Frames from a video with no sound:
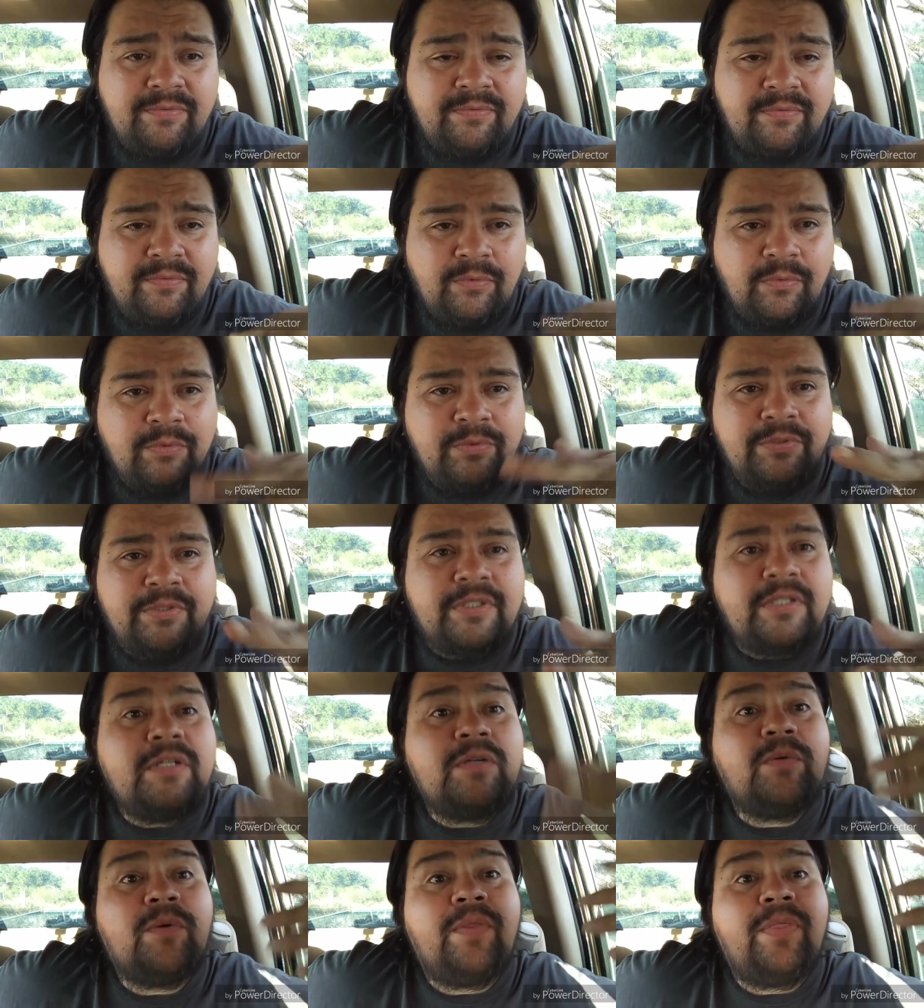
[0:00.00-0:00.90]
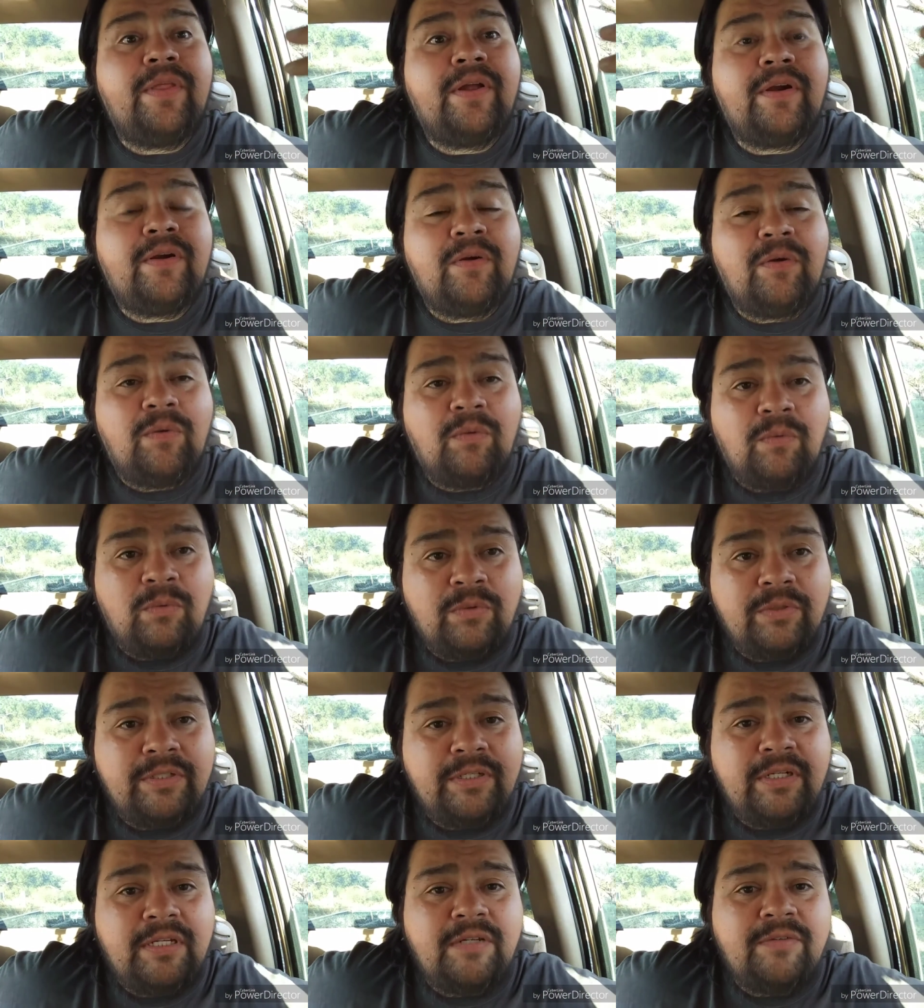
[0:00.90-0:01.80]
older when they're old
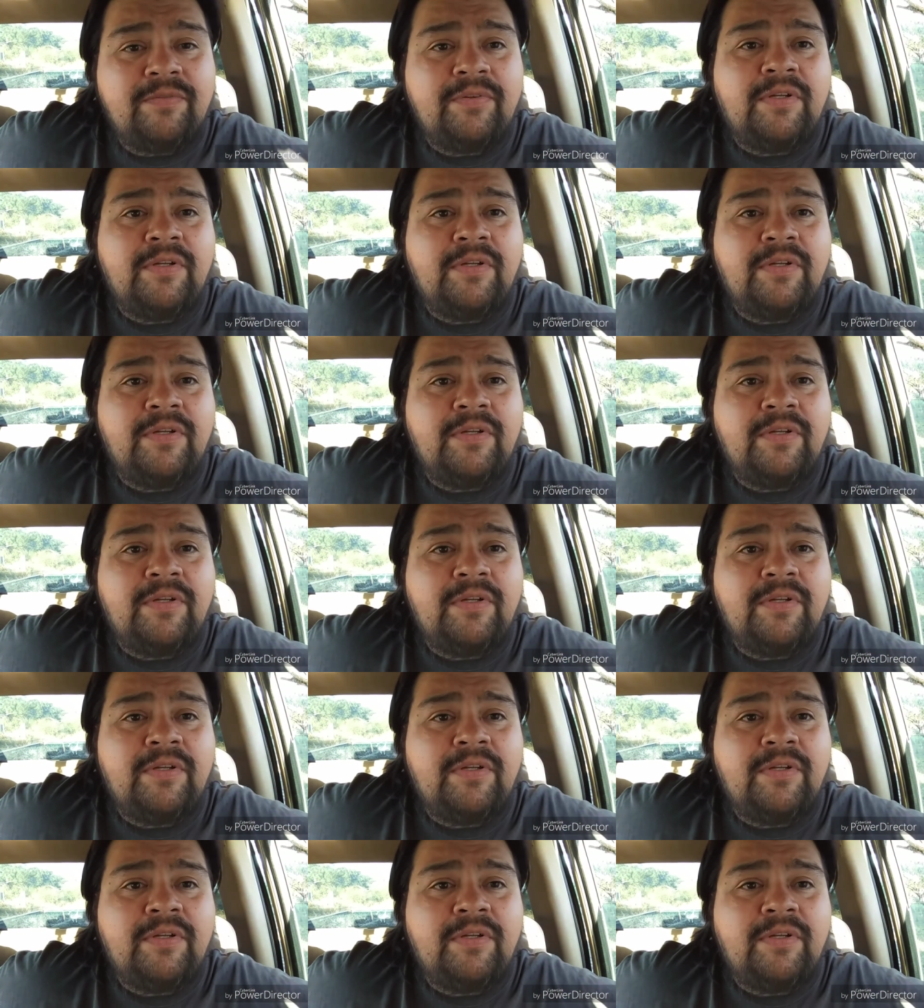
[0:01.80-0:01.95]
enough,